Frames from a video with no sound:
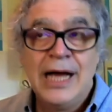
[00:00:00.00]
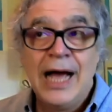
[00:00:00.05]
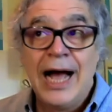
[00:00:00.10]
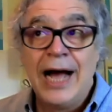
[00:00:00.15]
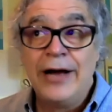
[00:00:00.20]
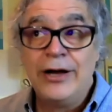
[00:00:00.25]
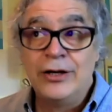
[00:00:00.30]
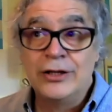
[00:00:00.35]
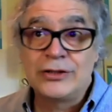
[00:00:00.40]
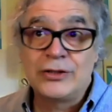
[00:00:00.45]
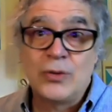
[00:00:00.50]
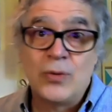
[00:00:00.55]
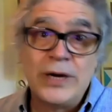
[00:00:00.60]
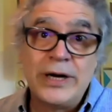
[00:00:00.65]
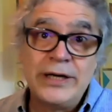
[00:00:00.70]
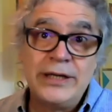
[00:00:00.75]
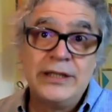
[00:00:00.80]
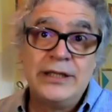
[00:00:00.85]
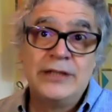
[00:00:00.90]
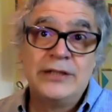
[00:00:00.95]
I also
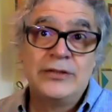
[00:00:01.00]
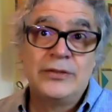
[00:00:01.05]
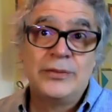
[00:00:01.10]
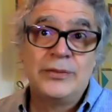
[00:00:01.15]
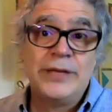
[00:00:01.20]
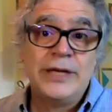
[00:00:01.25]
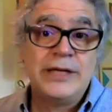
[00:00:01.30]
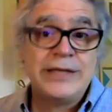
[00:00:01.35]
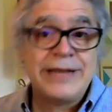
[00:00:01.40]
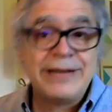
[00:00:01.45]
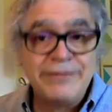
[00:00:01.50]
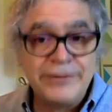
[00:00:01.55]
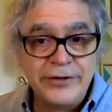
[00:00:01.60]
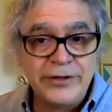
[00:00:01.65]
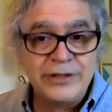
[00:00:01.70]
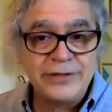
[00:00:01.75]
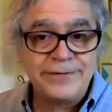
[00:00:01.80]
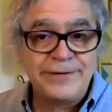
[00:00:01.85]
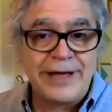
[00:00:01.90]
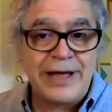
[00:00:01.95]
wanted it to be a
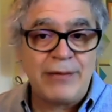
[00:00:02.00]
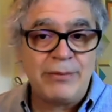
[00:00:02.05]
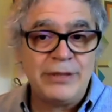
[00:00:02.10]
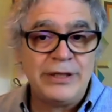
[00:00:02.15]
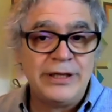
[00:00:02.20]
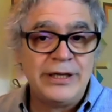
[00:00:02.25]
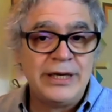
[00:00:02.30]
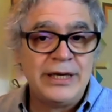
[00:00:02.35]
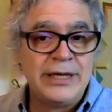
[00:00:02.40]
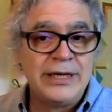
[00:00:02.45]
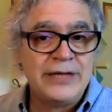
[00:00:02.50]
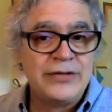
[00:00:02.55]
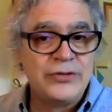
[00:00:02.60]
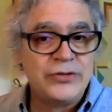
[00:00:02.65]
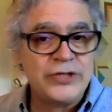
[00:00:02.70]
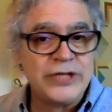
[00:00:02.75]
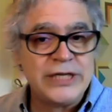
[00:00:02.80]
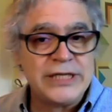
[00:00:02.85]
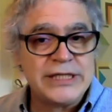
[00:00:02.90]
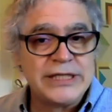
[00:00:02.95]
diverse family, and I
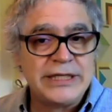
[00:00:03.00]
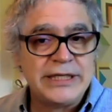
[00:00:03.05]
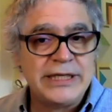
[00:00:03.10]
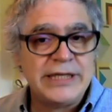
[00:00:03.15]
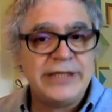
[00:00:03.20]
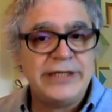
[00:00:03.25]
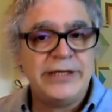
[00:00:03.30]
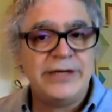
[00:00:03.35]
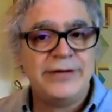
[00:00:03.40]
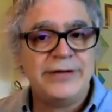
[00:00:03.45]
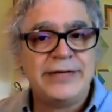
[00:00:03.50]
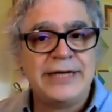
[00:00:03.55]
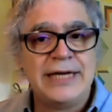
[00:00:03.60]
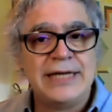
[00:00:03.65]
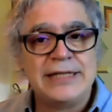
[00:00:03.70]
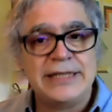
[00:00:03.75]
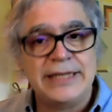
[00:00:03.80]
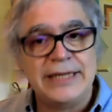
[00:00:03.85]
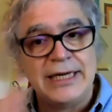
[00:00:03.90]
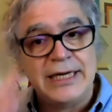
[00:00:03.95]
suggested the idea of
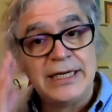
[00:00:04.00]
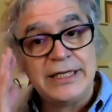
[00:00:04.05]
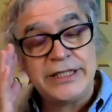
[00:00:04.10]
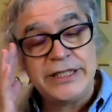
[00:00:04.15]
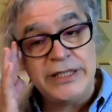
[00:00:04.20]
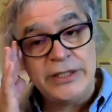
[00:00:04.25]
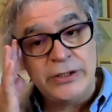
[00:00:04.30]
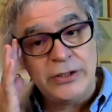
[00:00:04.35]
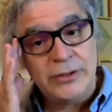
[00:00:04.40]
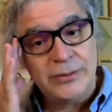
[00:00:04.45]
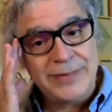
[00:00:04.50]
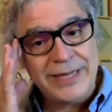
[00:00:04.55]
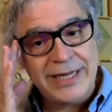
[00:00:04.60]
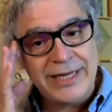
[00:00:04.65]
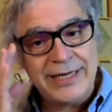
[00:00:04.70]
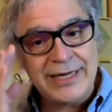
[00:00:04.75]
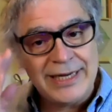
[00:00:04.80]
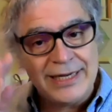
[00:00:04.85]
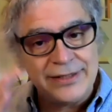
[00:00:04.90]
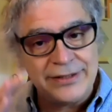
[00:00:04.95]
casting a Latino
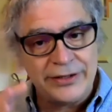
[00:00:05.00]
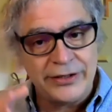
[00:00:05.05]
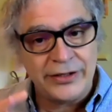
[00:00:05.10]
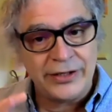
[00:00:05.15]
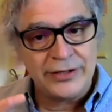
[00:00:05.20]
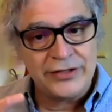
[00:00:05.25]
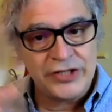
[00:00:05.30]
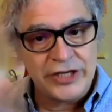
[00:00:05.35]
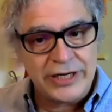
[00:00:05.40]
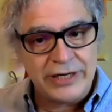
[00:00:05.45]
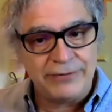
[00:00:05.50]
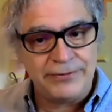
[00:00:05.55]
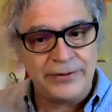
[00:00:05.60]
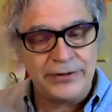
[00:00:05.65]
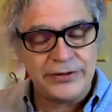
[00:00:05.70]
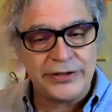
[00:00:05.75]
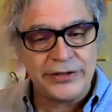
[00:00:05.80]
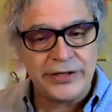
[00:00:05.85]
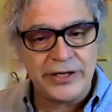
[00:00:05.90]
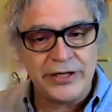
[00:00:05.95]
man as
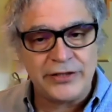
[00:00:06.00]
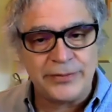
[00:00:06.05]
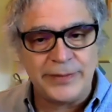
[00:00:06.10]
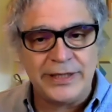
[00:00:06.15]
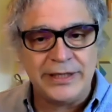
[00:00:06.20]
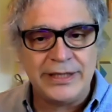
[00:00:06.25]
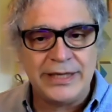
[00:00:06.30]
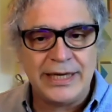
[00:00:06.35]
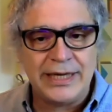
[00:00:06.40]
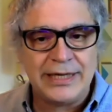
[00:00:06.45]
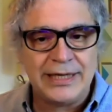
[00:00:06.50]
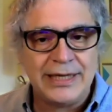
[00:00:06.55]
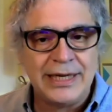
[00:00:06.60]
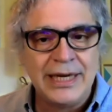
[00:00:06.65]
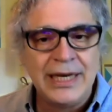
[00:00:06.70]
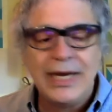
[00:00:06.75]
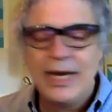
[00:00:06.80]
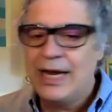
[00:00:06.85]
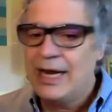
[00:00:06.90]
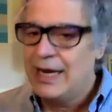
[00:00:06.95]
Jennifer's husband, and
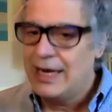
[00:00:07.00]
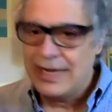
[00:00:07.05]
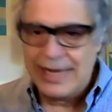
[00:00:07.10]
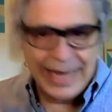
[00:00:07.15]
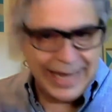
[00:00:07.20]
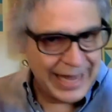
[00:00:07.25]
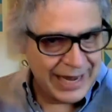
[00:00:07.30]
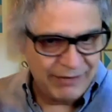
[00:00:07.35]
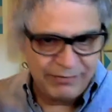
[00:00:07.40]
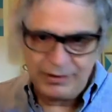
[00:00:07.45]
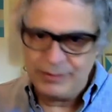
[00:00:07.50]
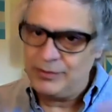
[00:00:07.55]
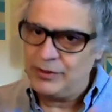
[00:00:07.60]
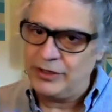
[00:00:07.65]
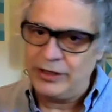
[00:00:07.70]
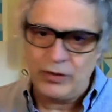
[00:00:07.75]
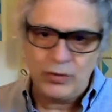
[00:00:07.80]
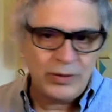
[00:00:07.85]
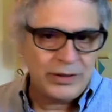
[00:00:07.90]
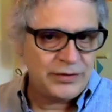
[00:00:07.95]

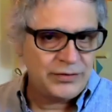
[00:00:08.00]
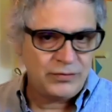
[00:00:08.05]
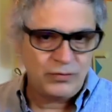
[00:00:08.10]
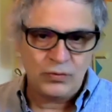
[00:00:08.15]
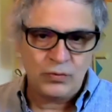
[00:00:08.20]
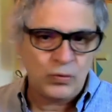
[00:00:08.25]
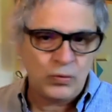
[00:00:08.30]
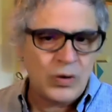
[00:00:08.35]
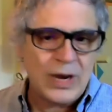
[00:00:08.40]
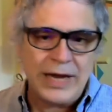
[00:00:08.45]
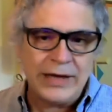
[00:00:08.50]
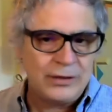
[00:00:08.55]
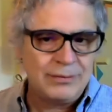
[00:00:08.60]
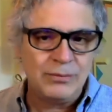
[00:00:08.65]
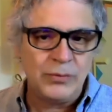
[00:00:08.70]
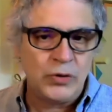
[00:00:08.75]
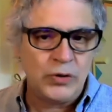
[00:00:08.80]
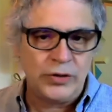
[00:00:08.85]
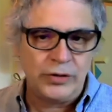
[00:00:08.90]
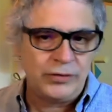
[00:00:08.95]
everybody was right on
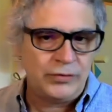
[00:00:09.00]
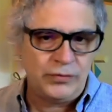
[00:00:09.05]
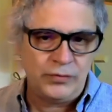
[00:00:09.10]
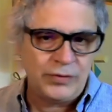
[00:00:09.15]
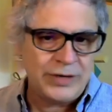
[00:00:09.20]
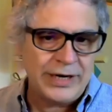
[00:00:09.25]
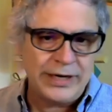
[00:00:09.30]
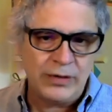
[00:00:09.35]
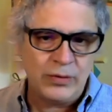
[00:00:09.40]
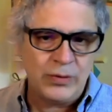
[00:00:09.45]
board right